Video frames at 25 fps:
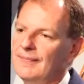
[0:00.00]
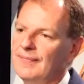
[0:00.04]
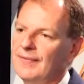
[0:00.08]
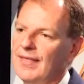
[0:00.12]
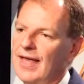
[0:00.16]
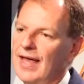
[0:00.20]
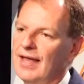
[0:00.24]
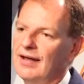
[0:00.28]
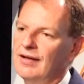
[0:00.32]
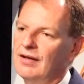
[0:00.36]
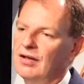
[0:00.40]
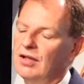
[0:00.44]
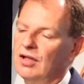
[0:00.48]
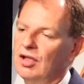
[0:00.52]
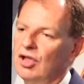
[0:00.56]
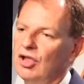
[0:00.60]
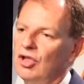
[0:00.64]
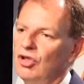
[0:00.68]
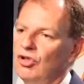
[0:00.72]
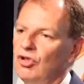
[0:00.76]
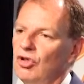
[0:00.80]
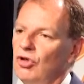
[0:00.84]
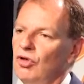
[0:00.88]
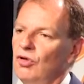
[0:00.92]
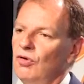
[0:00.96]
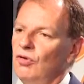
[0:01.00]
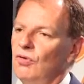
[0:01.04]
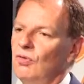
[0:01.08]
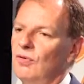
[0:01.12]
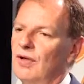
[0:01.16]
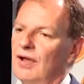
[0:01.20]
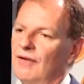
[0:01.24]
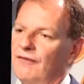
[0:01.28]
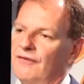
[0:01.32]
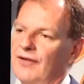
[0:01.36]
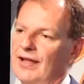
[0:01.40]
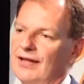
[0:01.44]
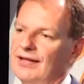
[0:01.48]
that you
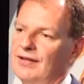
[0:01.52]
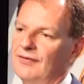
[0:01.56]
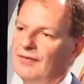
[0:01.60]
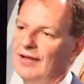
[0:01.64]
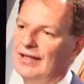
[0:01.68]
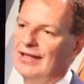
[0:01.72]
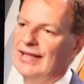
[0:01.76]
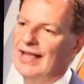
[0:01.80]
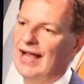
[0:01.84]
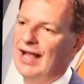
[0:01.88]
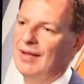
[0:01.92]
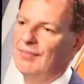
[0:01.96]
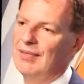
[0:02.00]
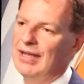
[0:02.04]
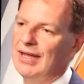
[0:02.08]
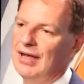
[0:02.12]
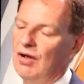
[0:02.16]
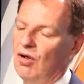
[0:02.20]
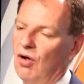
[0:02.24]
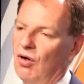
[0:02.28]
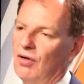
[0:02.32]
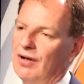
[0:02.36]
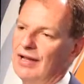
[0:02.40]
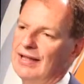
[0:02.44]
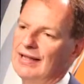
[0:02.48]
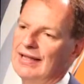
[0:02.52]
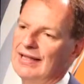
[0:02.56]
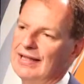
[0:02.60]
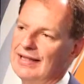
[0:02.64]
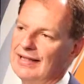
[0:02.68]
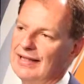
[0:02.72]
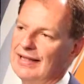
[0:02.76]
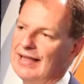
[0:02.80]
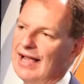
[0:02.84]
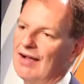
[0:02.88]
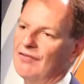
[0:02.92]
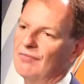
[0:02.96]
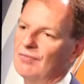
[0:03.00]
effectively come in on a
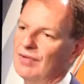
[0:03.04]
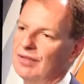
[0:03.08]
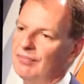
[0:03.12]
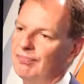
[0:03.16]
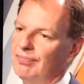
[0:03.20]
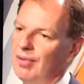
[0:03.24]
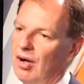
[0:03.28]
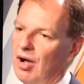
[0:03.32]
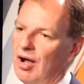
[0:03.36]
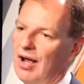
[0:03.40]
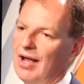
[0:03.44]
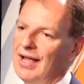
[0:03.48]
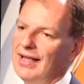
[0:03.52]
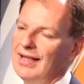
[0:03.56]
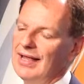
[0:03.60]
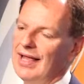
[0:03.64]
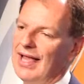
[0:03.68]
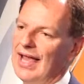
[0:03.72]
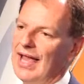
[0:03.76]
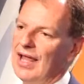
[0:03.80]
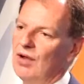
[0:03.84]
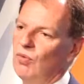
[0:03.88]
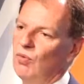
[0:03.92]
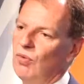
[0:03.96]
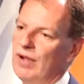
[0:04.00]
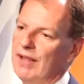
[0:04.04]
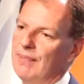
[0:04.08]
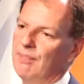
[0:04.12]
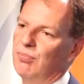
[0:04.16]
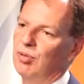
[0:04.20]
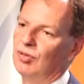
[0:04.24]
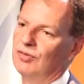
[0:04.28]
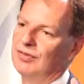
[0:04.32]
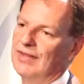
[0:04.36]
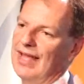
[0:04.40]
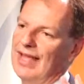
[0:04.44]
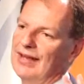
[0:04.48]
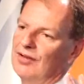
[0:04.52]
government buy, and we
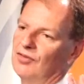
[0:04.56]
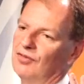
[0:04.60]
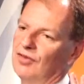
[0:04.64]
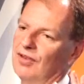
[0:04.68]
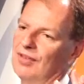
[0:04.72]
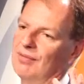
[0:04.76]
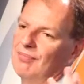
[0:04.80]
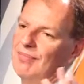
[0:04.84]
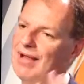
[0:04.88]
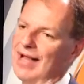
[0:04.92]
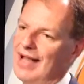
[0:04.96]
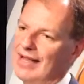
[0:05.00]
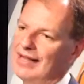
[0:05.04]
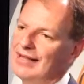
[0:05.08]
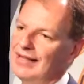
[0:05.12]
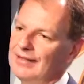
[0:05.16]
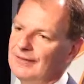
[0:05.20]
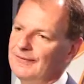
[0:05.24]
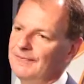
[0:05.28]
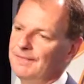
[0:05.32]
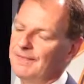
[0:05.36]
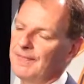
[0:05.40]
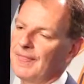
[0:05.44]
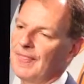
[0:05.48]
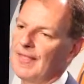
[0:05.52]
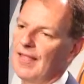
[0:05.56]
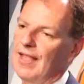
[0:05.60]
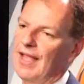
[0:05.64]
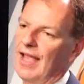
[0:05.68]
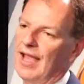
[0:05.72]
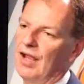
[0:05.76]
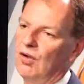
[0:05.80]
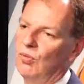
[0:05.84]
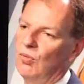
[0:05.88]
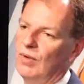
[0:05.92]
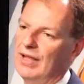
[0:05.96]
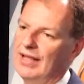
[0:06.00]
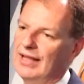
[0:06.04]
put that to the market,
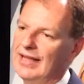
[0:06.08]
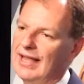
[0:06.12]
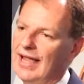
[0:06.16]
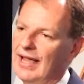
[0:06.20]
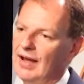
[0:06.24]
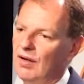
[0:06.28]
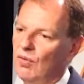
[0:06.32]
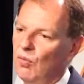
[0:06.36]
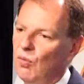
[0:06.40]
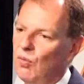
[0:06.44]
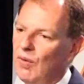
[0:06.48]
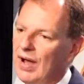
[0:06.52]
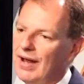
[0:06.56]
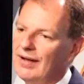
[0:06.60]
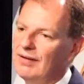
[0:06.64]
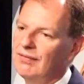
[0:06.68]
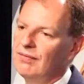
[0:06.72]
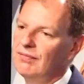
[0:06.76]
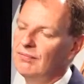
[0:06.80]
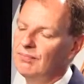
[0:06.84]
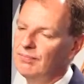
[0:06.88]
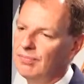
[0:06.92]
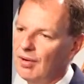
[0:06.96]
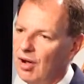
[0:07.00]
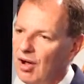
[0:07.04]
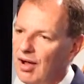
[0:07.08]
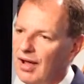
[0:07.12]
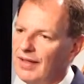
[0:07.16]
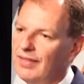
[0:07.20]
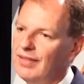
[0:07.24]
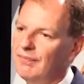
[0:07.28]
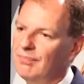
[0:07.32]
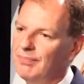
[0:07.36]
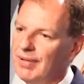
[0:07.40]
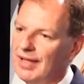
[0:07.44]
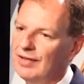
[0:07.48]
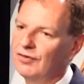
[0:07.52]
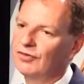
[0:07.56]
and we get one buy,
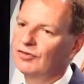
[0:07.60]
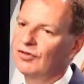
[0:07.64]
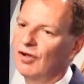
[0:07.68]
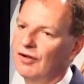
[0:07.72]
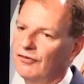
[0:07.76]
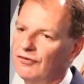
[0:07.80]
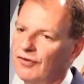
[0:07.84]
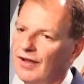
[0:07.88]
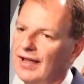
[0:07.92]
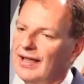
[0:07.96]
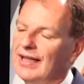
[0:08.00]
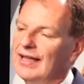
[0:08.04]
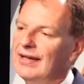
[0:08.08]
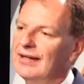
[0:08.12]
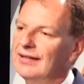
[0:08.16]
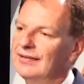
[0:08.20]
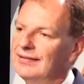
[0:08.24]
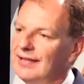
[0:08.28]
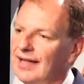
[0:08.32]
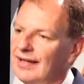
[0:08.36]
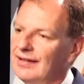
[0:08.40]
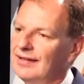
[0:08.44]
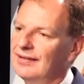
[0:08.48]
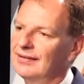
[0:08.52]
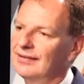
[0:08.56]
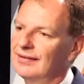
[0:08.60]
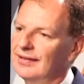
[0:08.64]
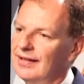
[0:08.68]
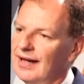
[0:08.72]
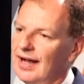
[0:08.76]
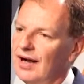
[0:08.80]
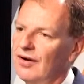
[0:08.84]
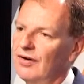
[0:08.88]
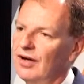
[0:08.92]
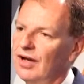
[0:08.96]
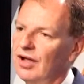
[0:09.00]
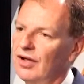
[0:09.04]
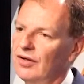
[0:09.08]
the best offer in a tender
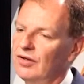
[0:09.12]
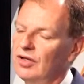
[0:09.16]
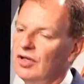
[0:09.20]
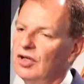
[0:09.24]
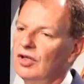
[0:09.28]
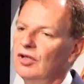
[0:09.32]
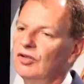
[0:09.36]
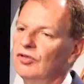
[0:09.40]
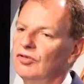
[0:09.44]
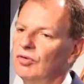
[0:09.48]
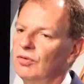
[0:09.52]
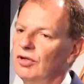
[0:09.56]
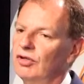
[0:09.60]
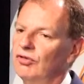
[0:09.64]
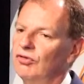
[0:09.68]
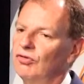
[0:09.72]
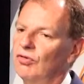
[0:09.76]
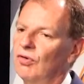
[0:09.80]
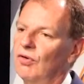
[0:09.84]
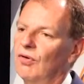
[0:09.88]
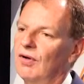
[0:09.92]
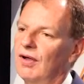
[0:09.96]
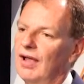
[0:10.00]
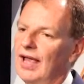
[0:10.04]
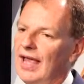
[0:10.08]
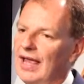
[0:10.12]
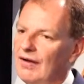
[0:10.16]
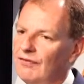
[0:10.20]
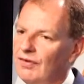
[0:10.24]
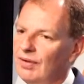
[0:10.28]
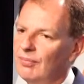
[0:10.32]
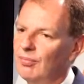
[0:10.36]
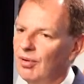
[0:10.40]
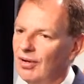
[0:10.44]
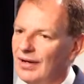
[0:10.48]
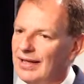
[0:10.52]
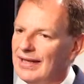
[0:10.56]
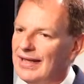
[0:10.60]
scenario, to ensure
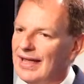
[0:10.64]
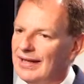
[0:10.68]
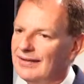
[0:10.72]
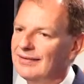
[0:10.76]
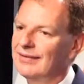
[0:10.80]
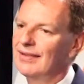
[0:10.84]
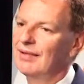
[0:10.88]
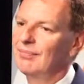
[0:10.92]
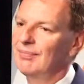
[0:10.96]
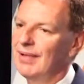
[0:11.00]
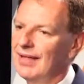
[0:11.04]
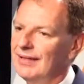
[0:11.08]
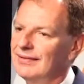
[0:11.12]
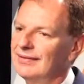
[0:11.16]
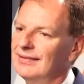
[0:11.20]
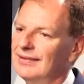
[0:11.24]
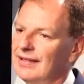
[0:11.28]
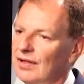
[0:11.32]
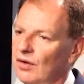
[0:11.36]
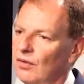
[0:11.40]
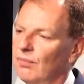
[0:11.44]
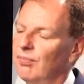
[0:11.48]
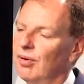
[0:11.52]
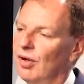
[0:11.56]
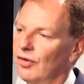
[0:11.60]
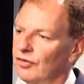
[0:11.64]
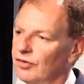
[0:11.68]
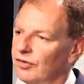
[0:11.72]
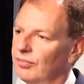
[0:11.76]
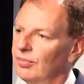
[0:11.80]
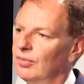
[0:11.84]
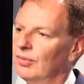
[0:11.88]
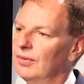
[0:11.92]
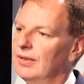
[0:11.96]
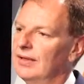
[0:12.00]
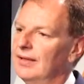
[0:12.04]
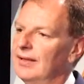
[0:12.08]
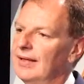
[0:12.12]
everybody gets the best deal
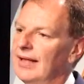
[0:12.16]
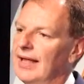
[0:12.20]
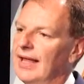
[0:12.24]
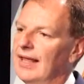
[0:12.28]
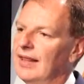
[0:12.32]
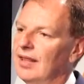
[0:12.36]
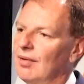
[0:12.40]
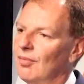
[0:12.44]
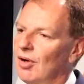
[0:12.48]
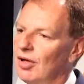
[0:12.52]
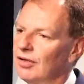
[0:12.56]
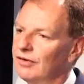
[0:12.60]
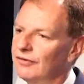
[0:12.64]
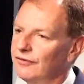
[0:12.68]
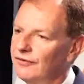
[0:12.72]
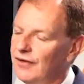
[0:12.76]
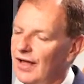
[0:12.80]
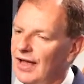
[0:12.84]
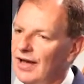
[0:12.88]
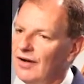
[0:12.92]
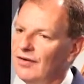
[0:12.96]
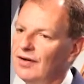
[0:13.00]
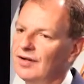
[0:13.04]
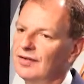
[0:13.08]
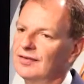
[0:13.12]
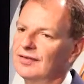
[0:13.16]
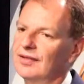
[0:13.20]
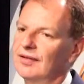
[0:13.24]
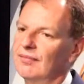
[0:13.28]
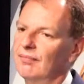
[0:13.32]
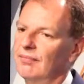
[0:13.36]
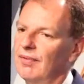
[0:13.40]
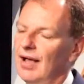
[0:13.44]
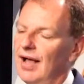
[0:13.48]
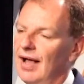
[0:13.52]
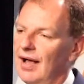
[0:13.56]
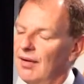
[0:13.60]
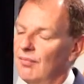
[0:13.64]
possible in the most fairest
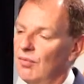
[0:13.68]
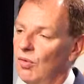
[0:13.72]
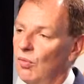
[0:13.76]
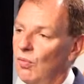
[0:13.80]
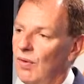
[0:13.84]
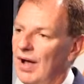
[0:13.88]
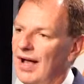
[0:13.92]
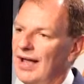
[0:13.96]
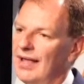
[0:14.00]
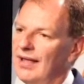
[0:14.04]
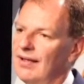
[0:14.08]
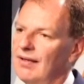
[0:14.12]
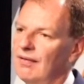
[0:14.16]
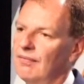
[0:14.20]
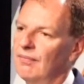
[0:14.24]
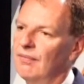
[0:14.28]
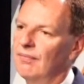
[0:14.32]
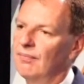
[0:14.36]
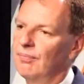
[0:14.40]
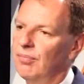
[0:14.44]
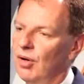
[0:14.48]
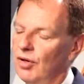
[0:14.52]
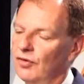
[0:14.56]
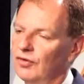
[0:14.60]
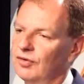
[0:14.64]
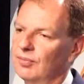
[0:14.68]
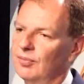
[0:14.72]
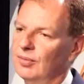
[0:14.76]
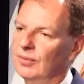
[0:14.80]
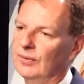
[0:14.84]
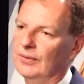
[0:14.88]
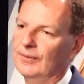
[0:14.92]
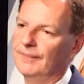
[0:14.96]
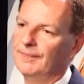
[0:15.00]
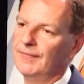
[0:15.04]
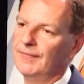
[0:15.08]
way possible.